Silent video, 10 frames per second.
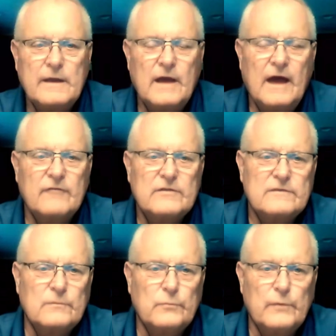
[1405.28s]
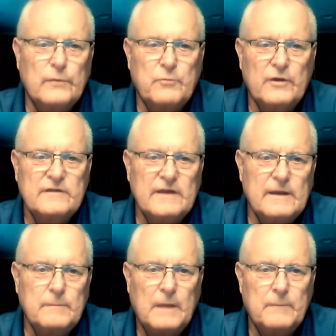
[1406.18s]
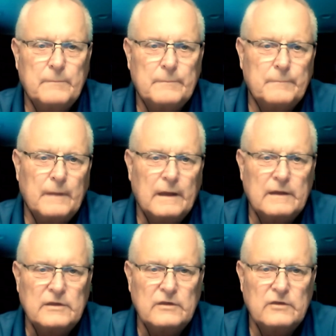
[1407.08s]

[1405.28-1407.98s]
you haven't reprinted and